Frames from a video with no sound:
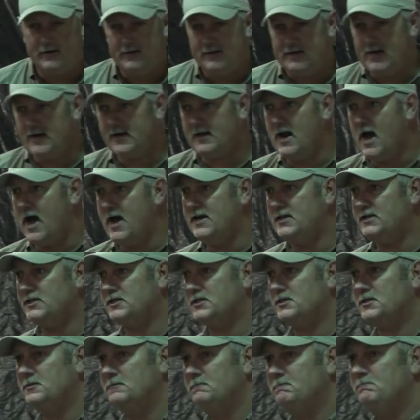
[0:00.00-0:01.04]

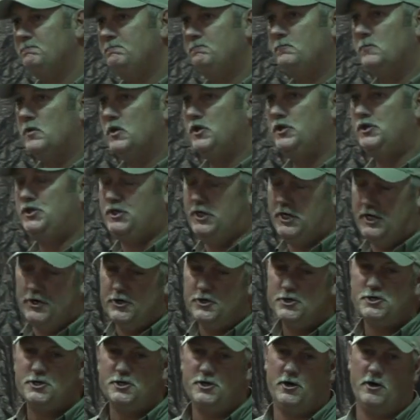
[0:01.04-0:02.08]
dicknites,
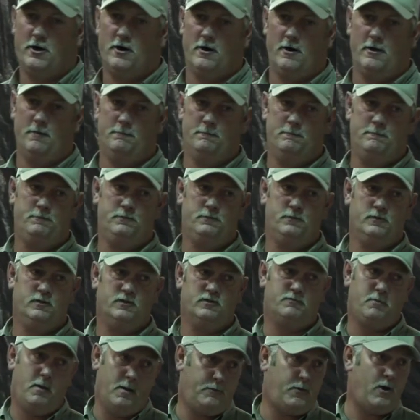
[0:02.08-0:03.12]
cheaters, and yarn.
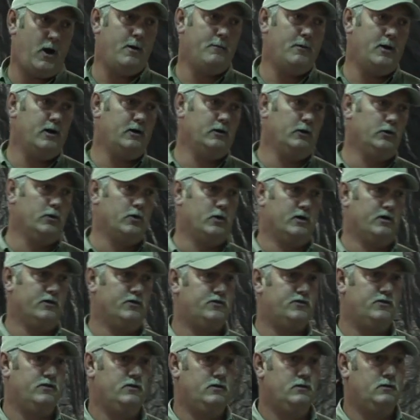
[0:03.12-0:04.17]
It's my primary
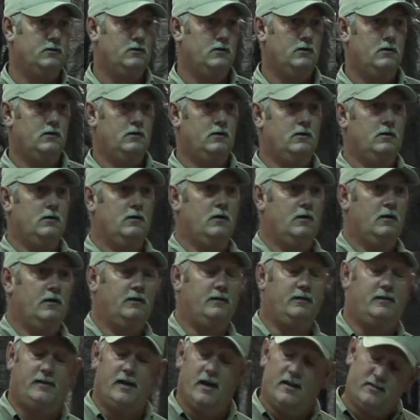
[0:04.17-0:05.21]
lures.
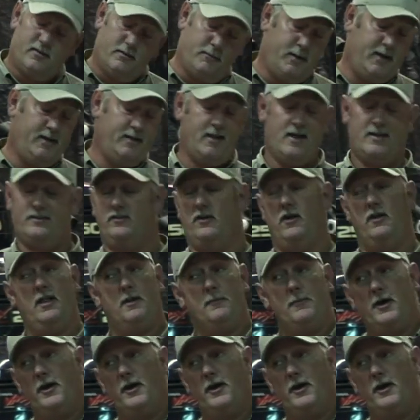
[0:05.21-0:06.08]
Doesn't mean that's all I'm